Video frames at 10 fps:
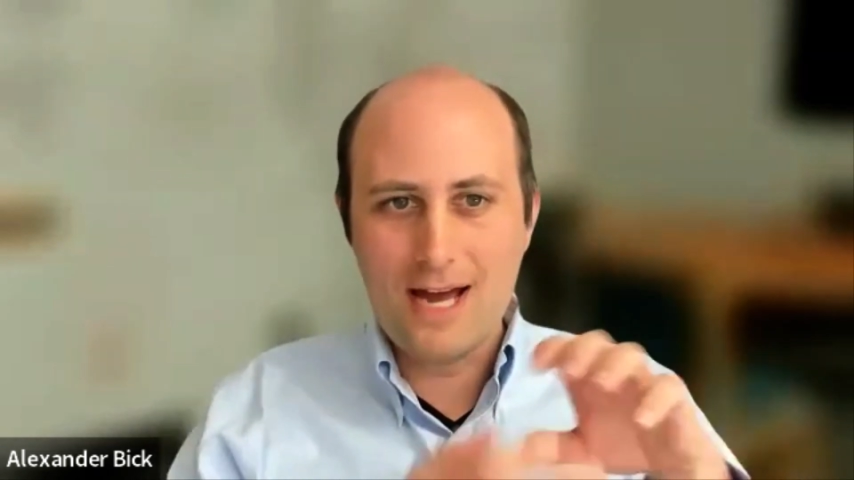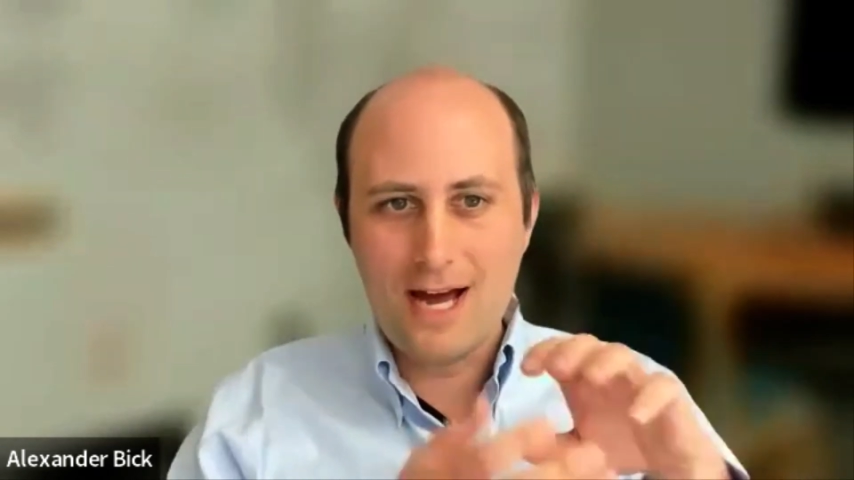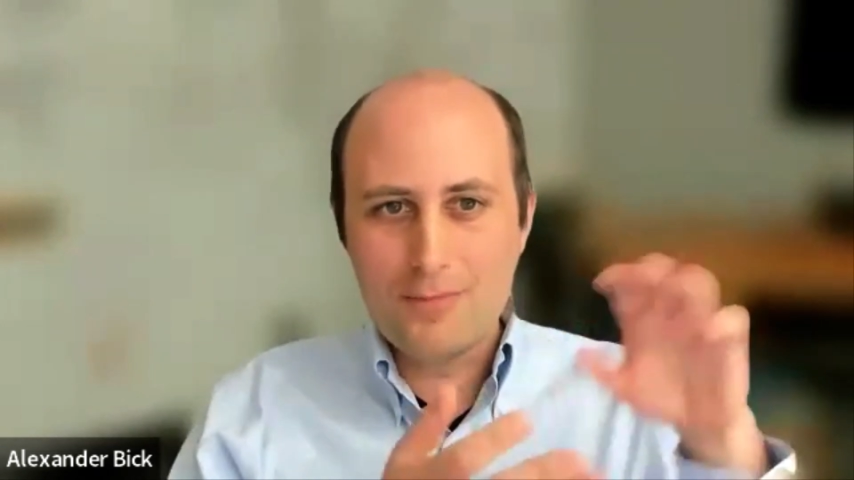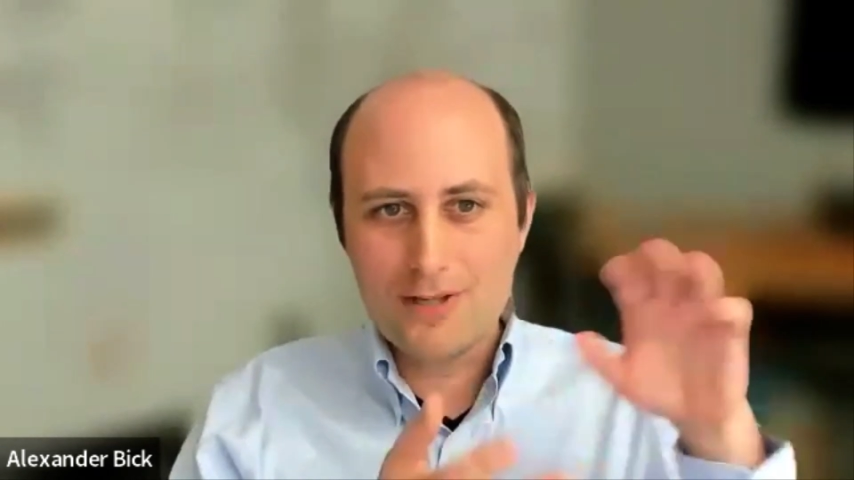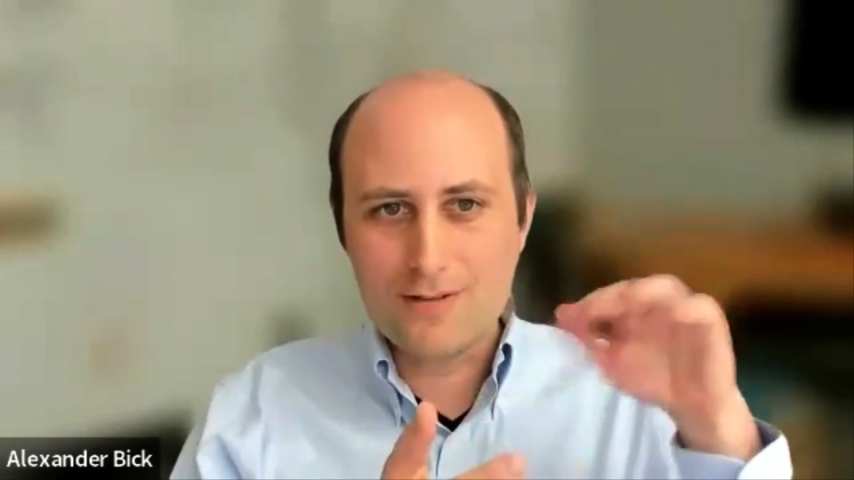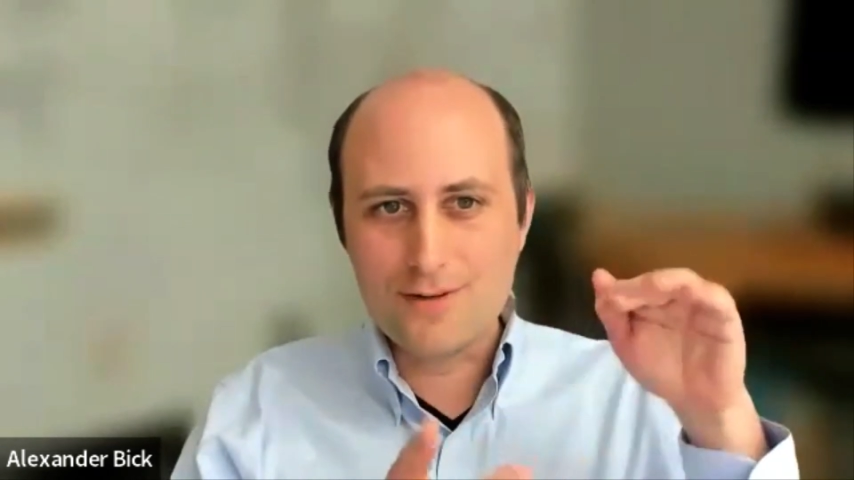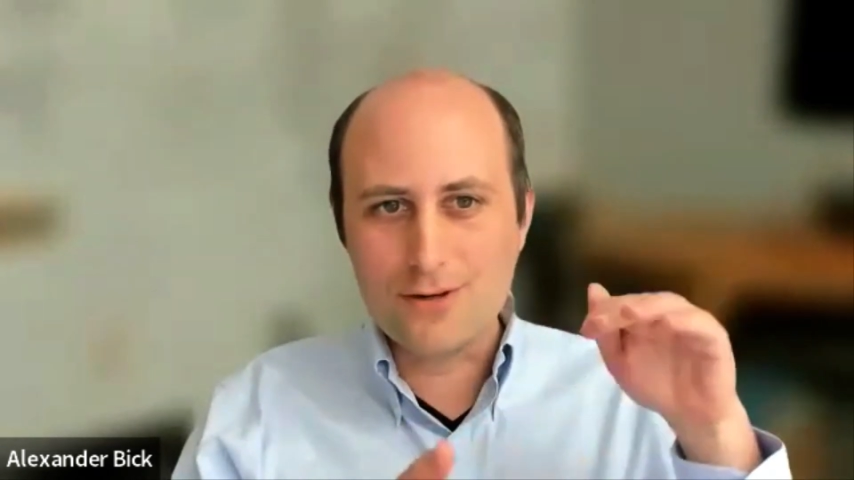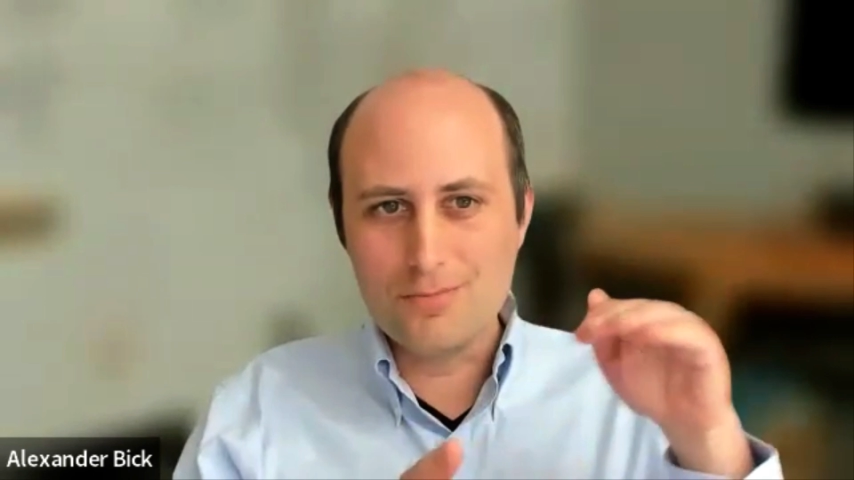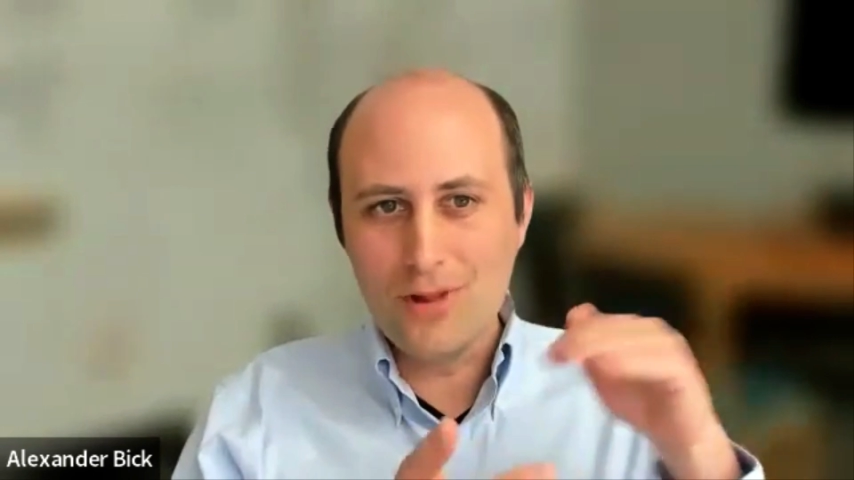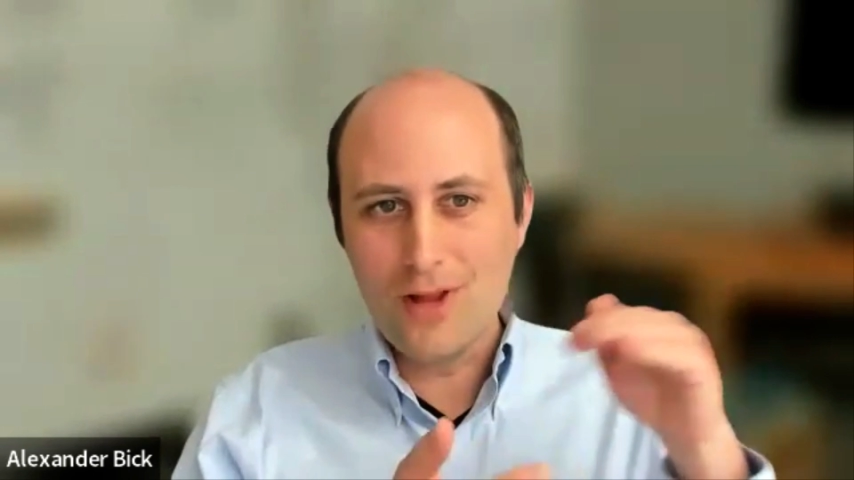how much of
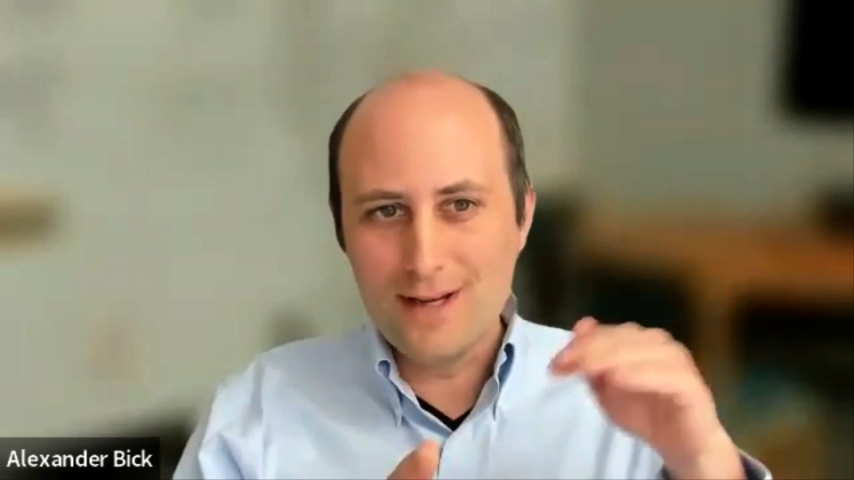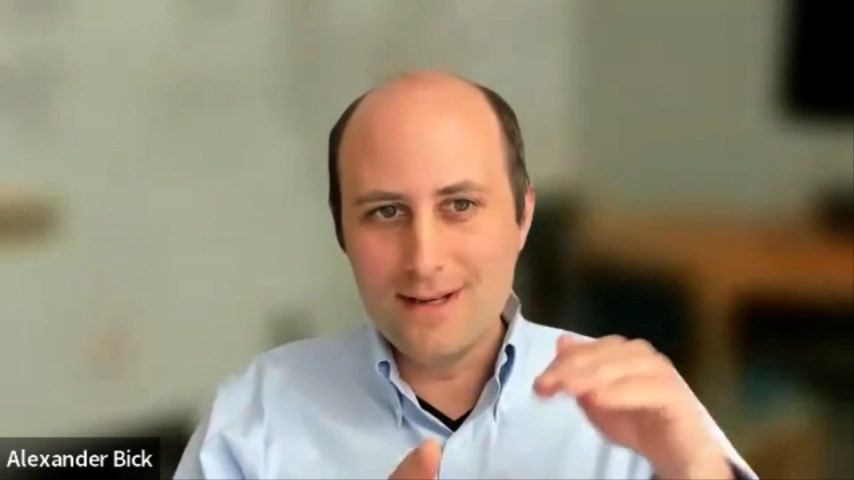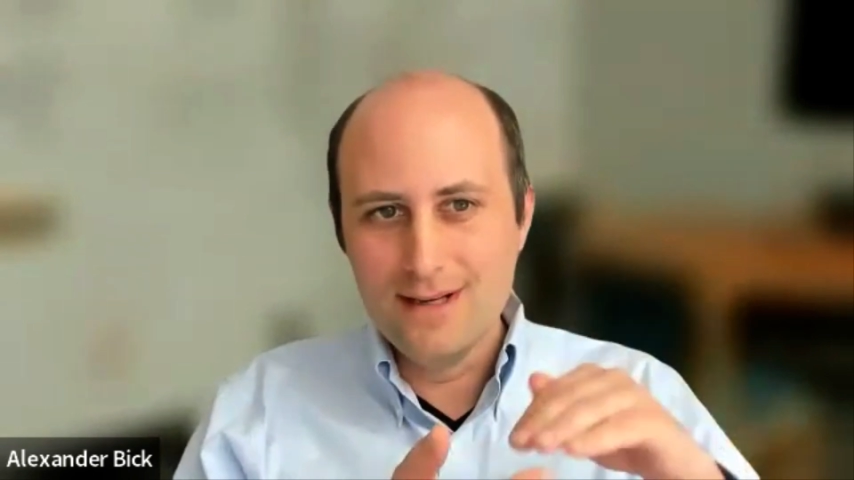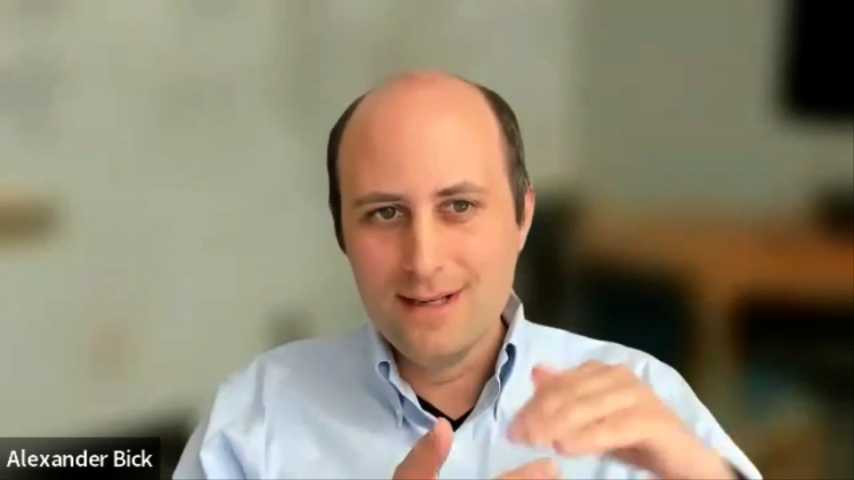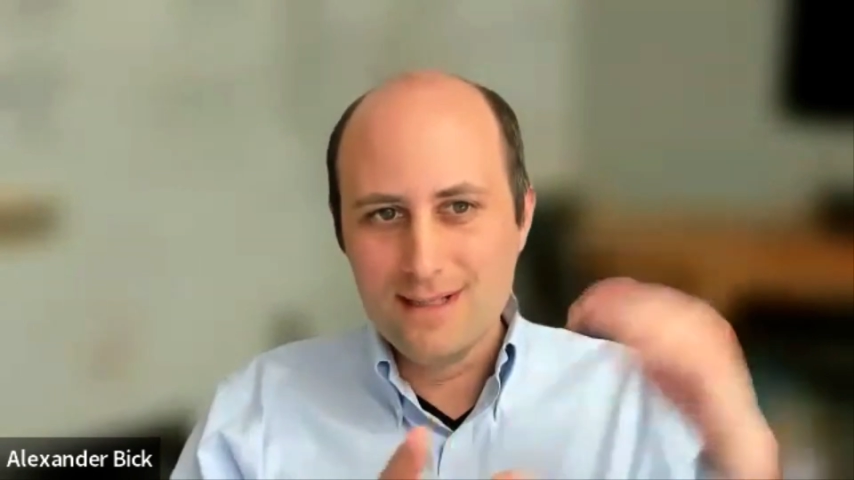your blood